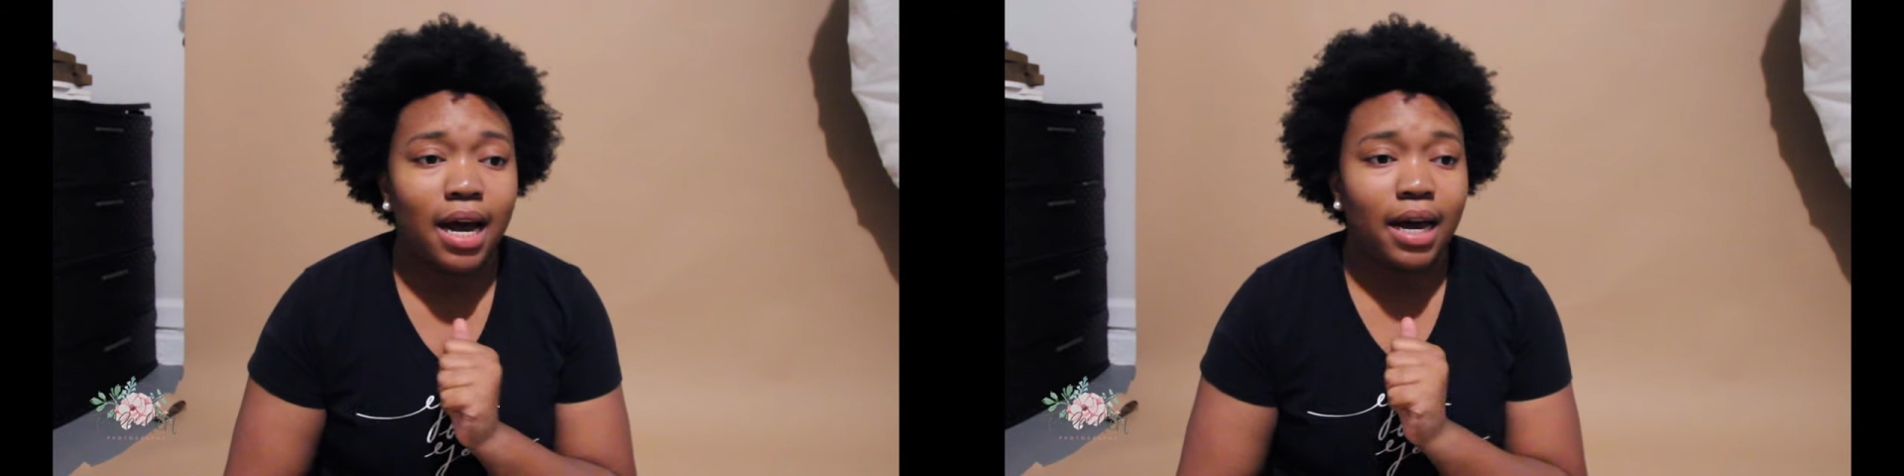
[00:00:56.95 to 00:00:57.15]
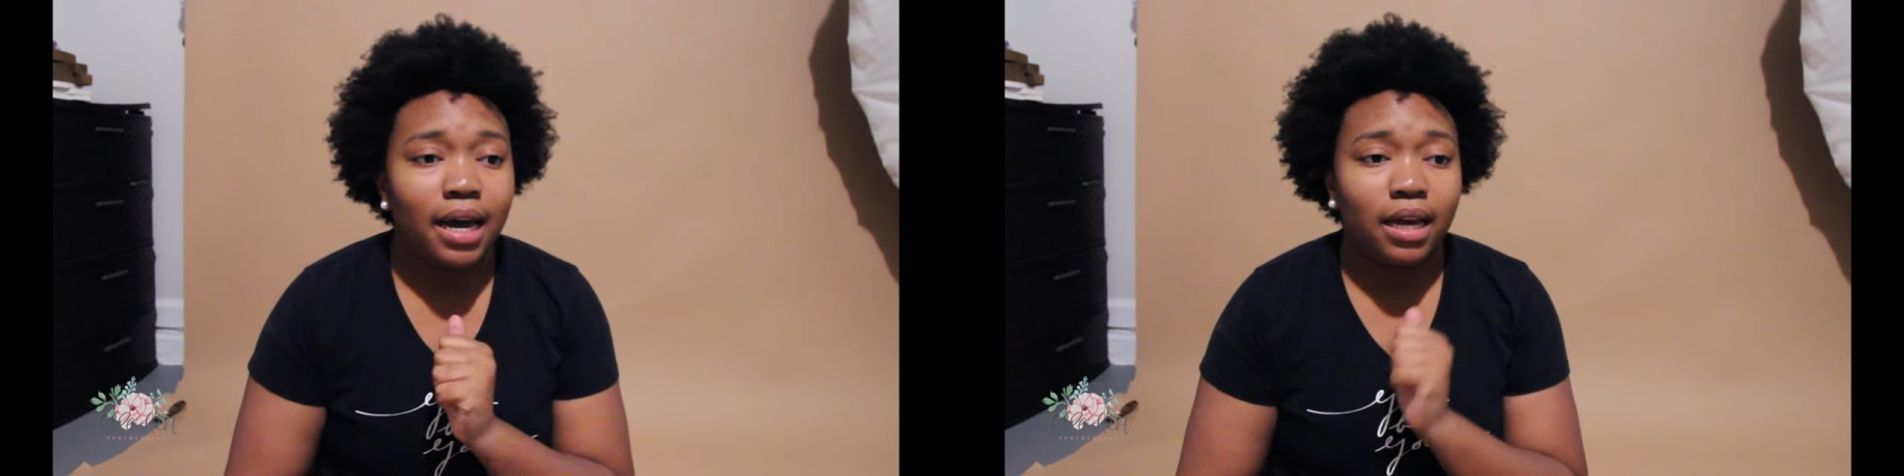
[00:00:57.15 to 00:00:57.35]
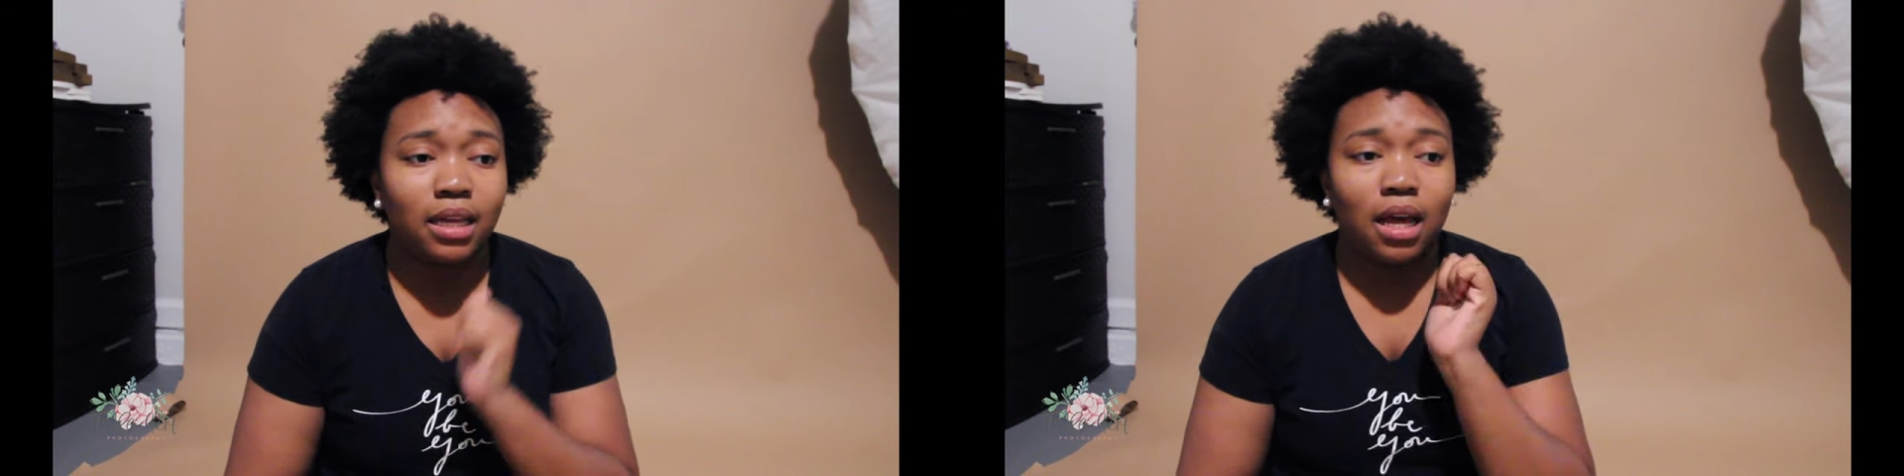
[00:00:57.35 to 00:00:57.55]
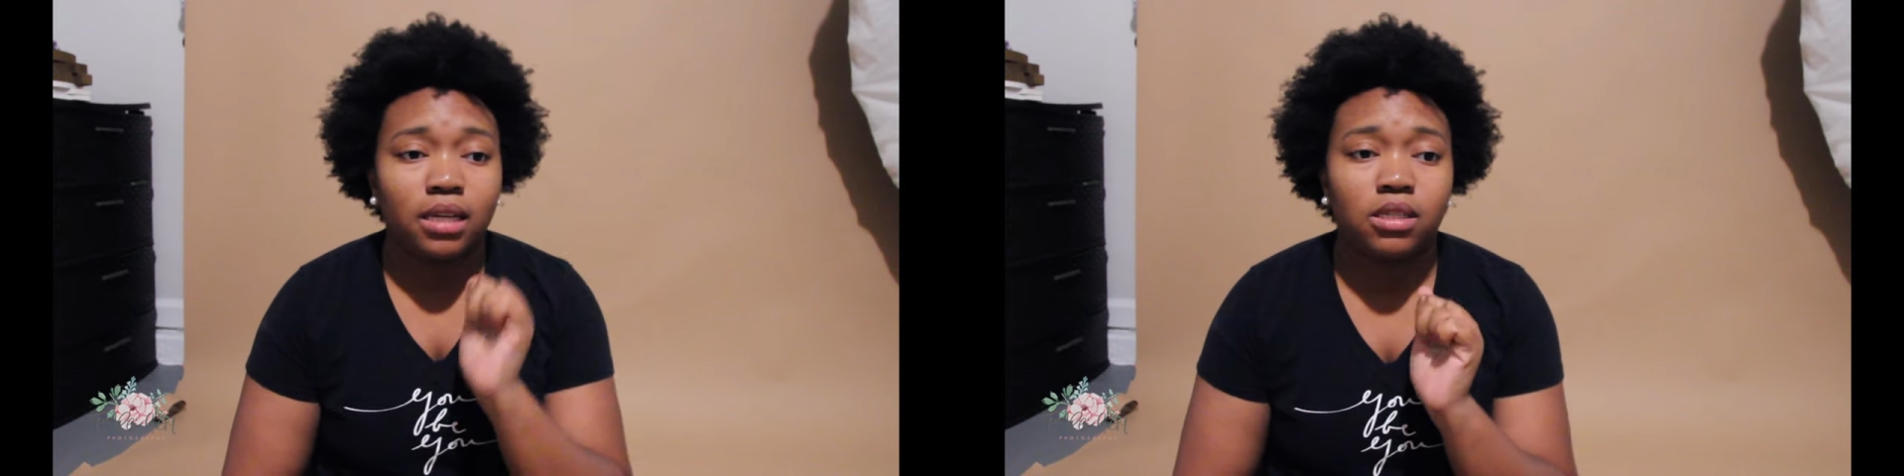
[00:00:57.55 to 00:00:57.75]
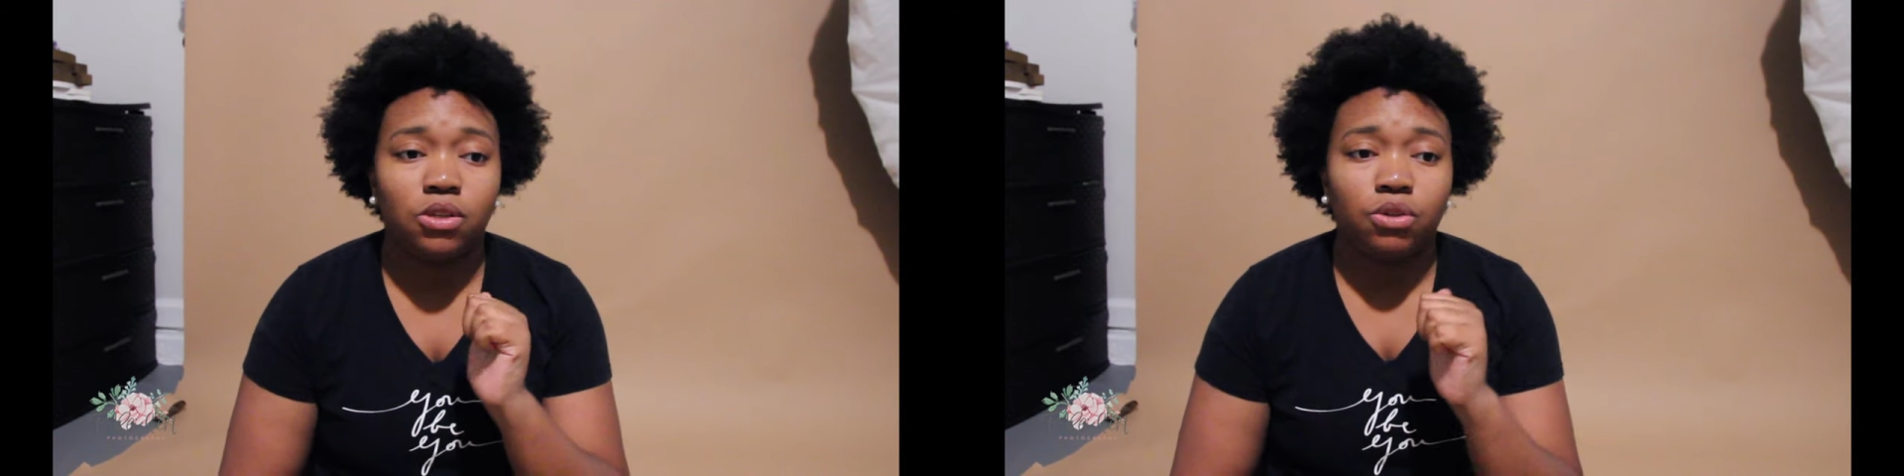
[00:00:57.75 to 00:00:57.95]
I
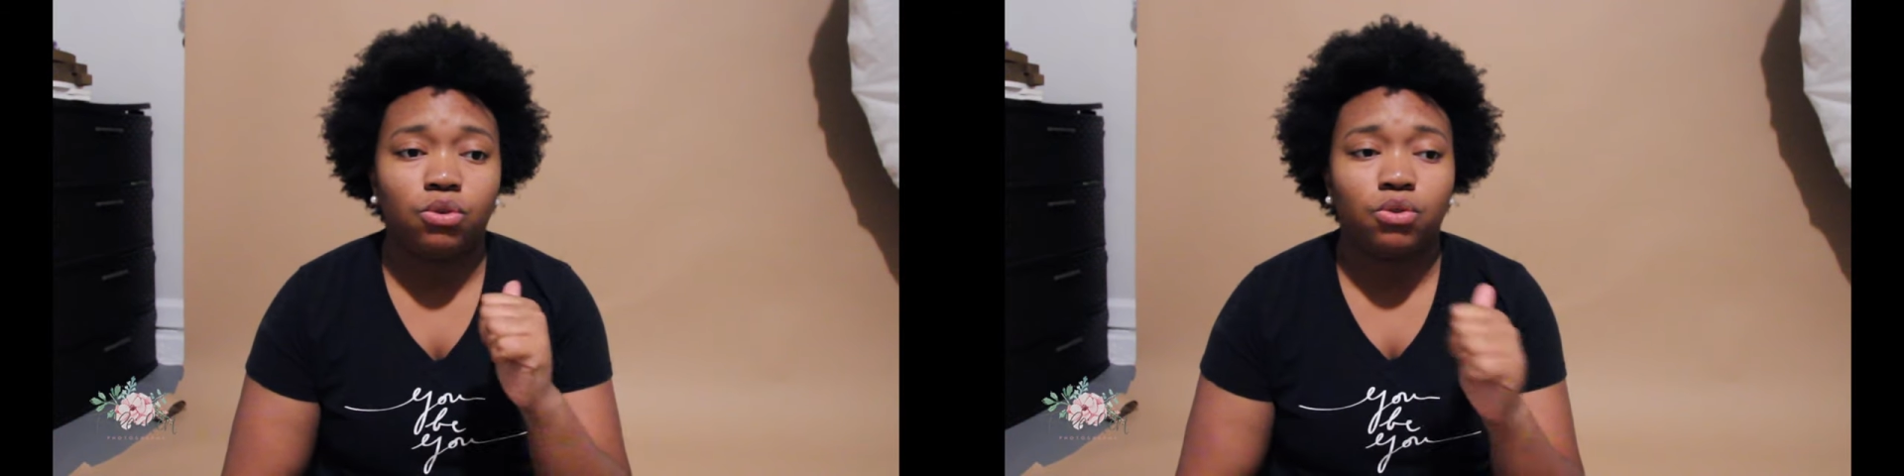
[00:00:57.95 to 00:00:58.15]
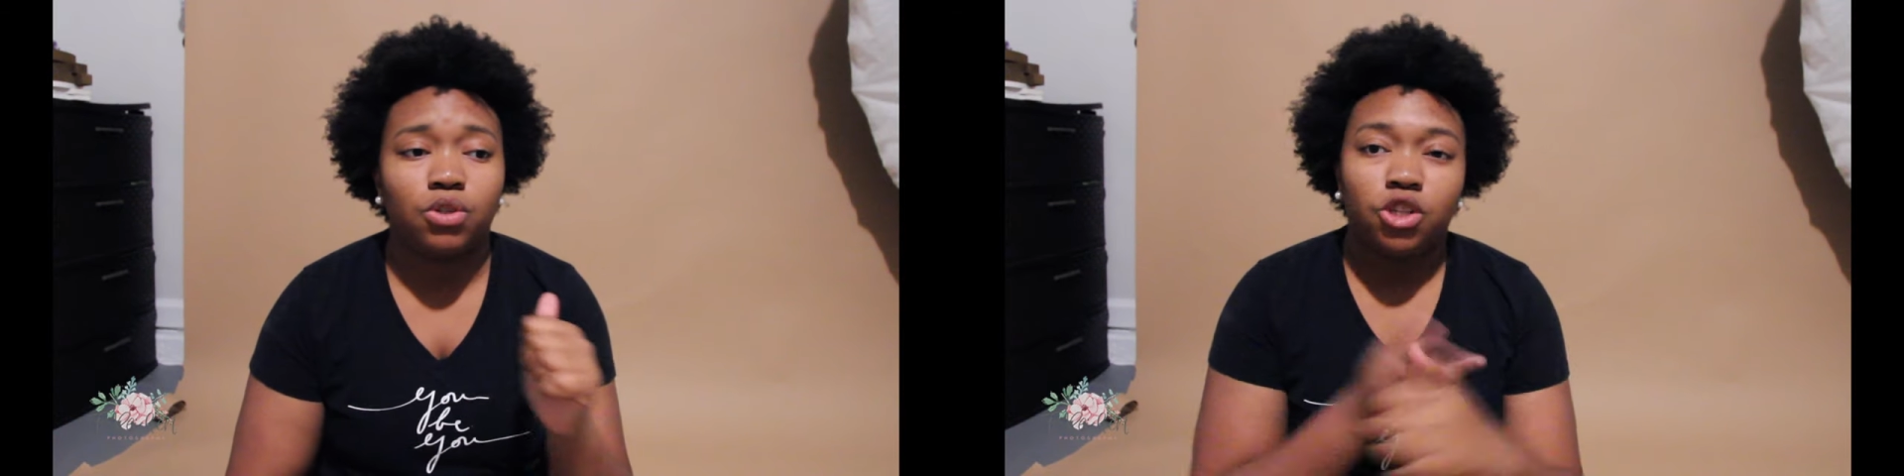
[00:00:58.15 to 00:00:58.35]
like to use